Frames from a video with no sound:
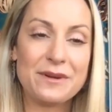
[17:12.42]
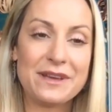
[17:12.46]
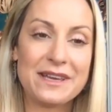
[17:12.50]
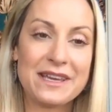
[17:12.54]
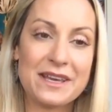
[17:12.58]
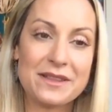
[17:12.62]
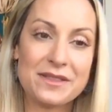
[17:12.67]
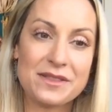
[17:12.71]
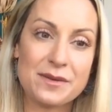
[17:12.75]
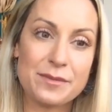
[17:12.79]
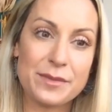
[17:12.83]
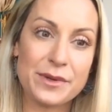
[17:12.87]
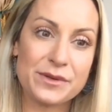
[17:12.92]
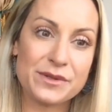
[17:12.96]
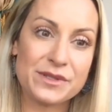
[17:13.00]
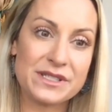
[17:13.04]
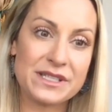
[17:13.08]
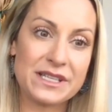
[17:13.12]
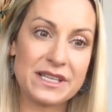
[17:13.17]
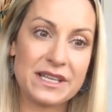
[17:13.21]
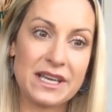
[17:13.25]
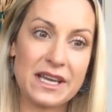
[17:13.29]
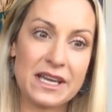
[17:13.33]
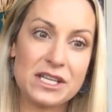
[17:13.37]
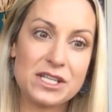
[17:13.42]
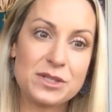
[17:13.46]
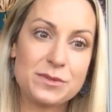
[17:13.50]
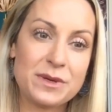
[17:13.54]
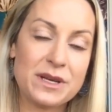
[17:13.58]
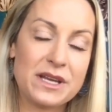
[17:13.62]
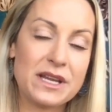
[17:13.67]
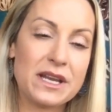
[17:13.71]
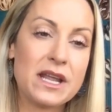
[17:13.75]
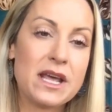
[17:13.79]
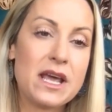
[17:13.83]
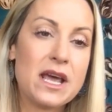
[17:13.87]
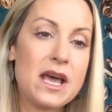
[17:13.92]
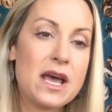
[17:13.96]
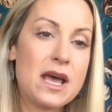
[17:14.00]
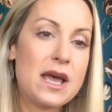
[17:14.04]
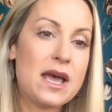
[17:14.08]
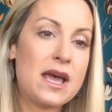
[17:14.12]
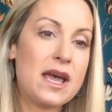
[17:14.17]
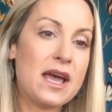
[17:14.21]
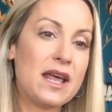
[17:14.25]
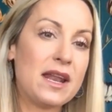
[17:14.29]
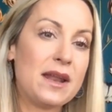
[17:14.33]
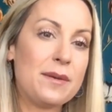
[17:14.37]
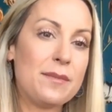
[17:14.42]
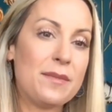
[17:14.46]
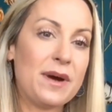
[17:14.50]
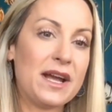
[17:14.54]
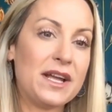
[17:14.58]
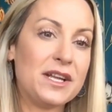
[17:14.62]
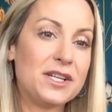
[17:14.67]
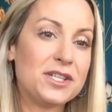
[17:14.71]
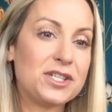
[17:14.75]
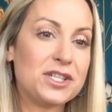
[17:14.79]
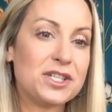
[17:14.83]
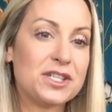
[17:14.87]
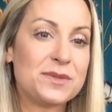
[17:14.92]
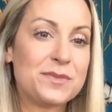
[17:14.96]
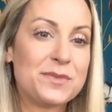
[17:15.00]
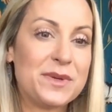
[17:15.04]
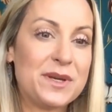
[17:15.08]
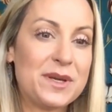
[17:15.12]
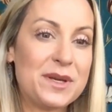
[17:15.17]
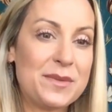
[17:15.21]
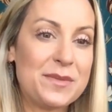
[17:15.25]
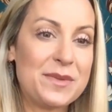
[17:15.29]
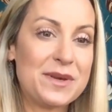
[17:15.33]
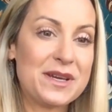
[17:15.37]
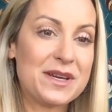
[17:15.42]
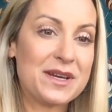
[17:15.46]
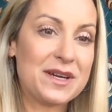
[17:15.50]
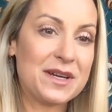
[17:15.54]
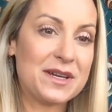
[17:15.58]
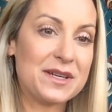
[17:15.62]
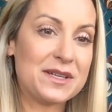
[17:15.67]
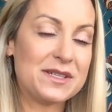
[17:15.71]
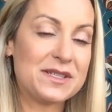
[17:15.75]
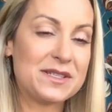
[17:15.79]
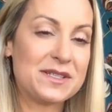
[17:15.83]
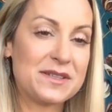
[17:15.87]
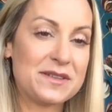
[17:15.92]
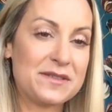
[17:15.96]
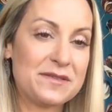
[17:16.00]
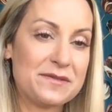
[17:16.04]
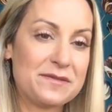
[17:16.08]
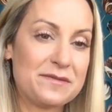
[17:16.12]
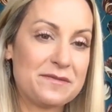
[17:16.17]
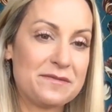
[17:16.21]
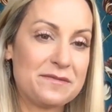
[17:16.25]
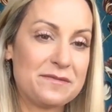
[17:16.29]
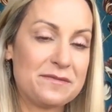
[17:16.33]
we get the most engagement, and it might just be because of,